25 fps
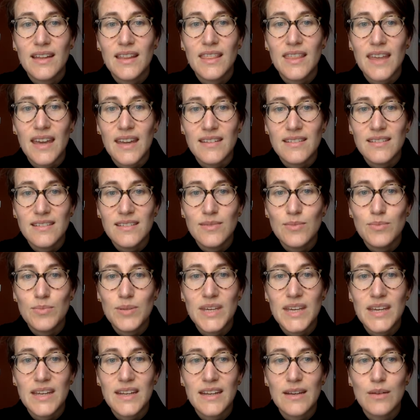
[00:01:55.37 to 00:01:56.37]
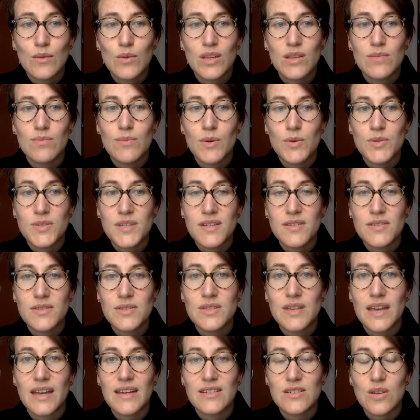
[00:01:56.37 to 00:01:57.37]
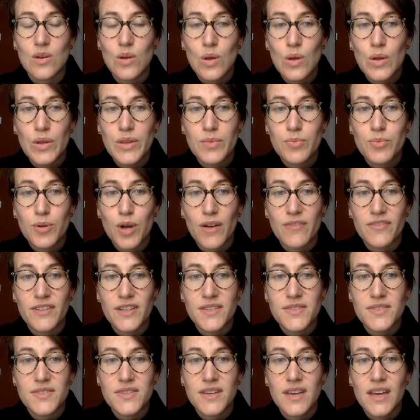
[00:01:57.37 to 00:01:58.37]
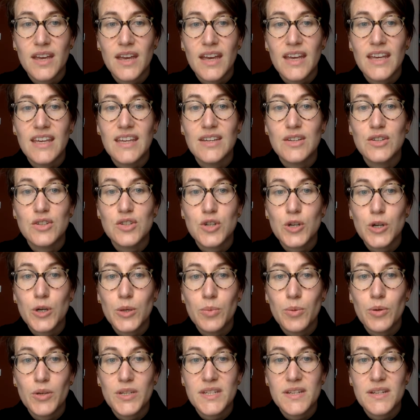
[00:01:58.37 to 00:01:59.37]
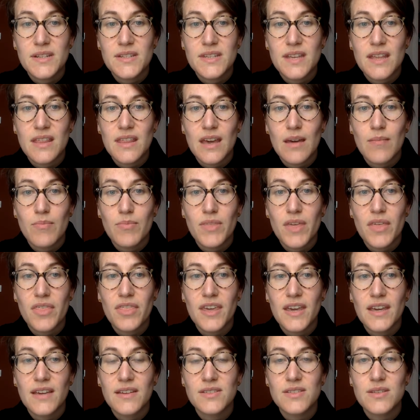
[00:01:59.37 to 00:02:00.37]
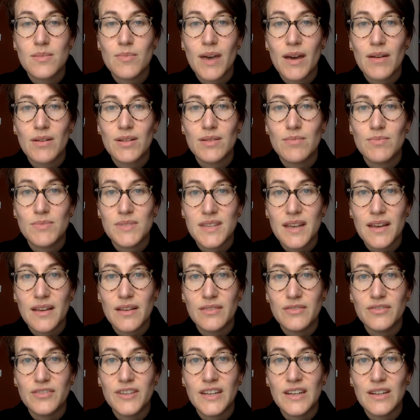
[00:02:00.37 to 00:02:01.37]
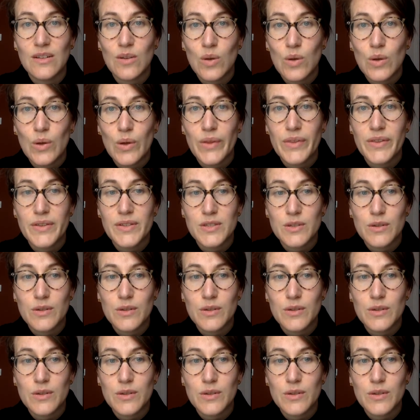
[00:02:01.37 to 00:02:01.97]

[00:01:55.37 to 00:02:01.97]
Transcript: Then, beginning with Moses and all the prophets, he interpreted to them the things about himself in all the